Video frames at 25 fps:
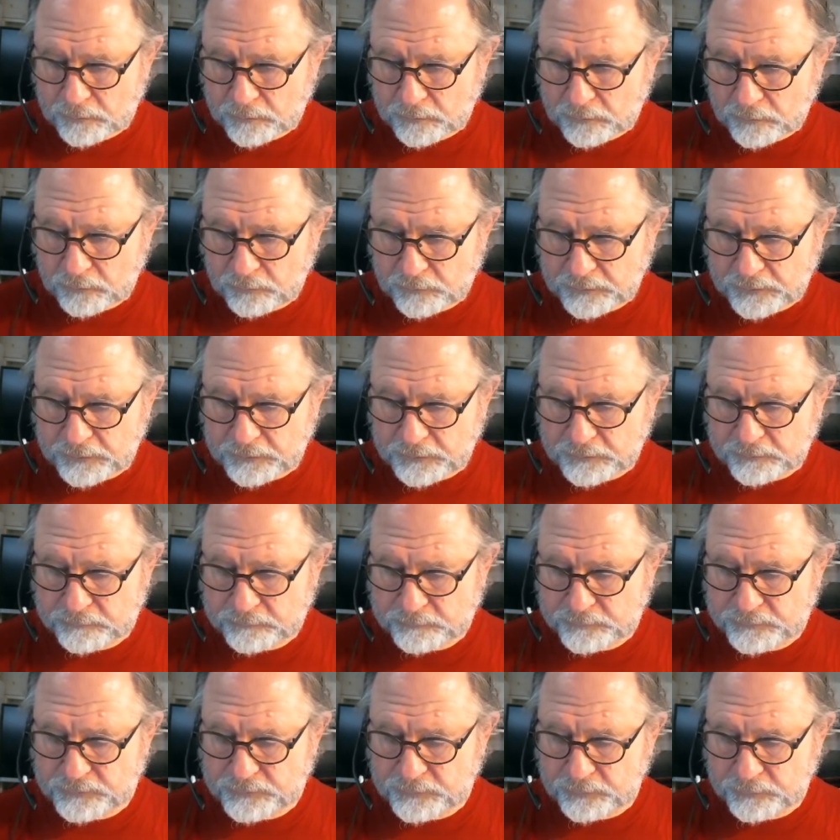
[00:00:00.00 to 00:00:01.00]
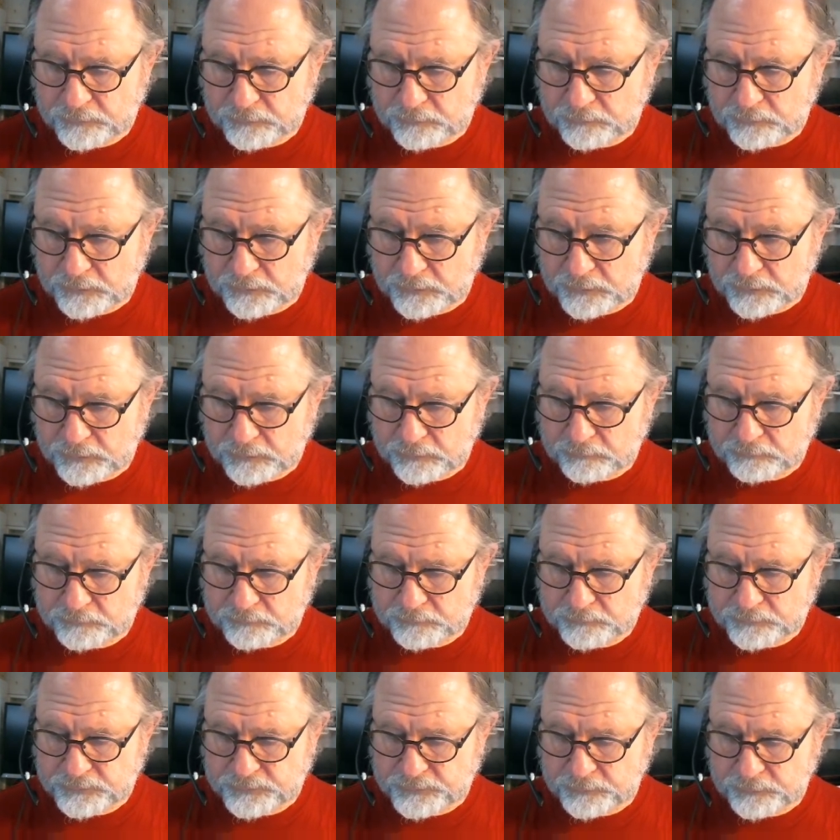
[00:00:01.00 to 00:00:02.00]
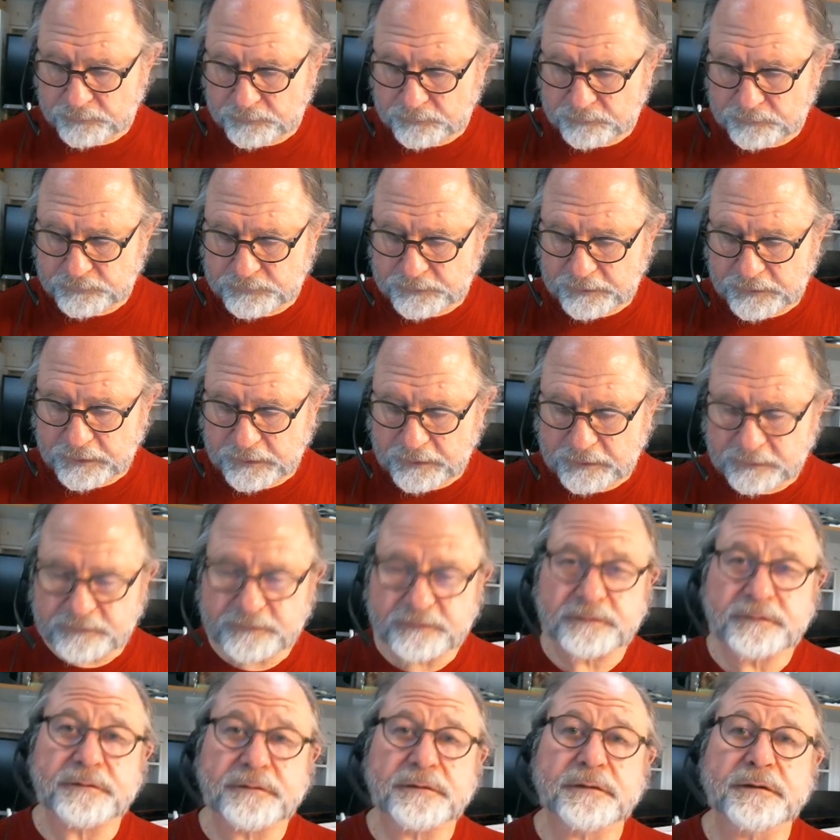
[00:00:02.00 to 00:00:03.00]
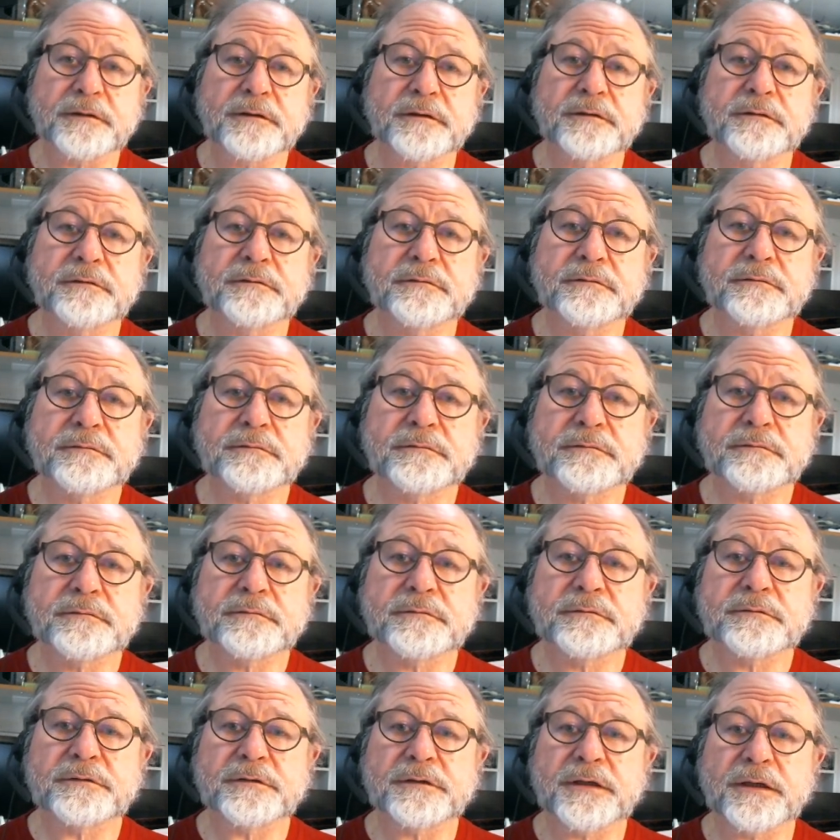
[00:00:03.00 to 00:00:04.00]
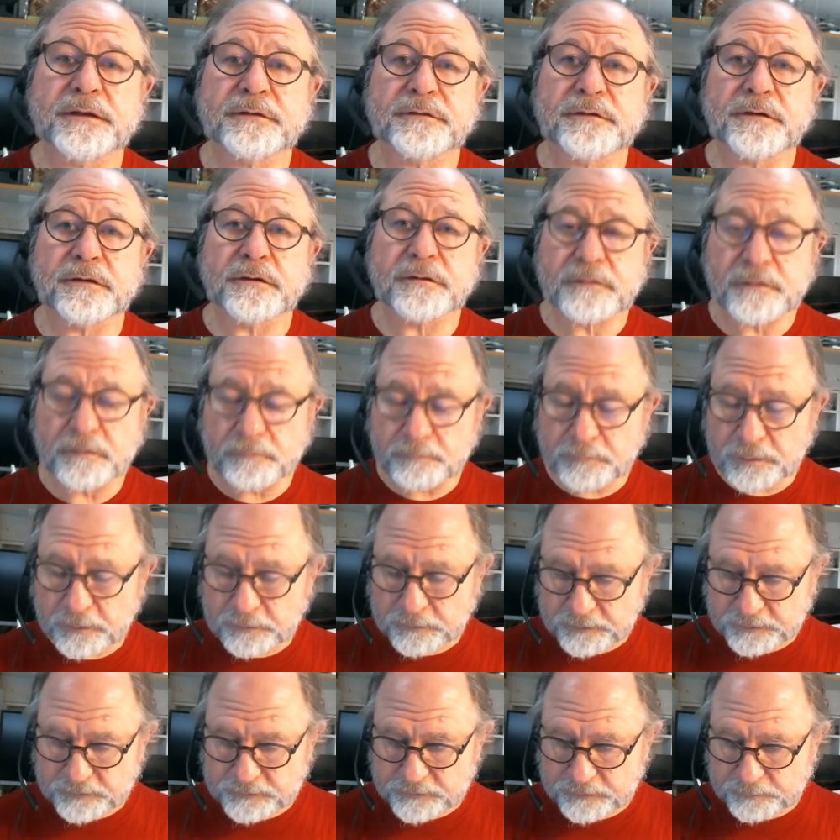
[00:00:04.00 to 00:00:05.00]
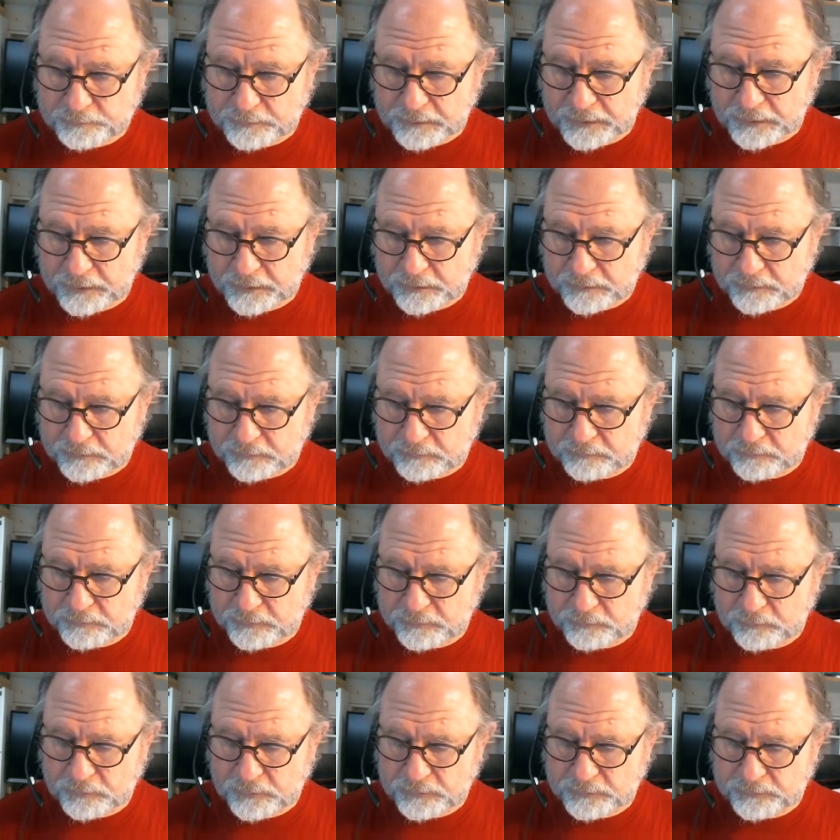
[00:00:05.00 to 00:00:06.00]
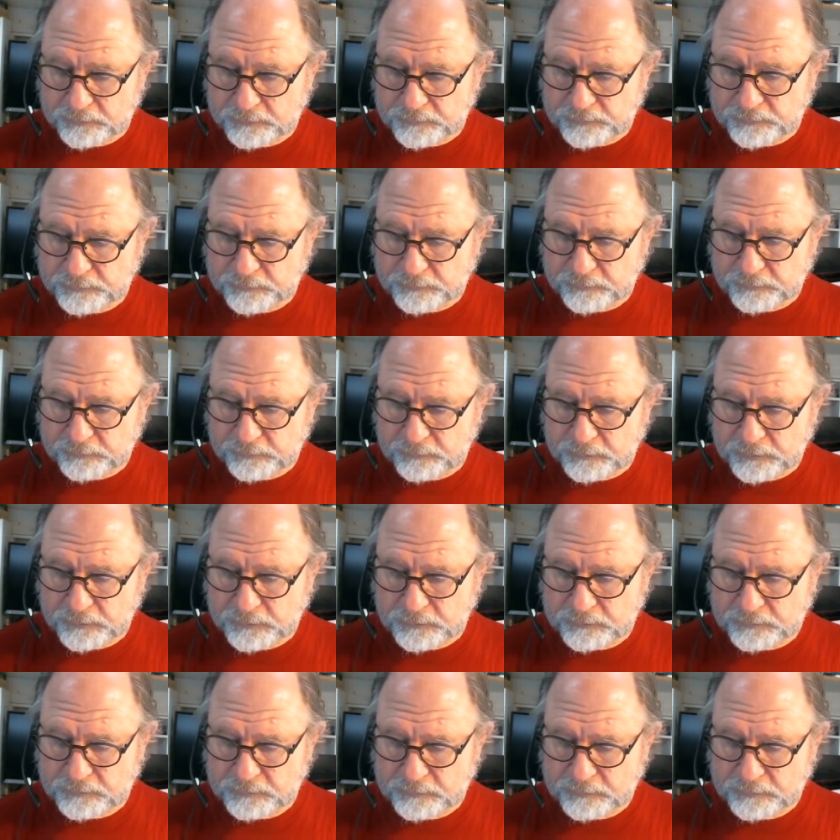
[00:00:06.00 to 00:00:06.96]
Okay, so to get the components back, we want to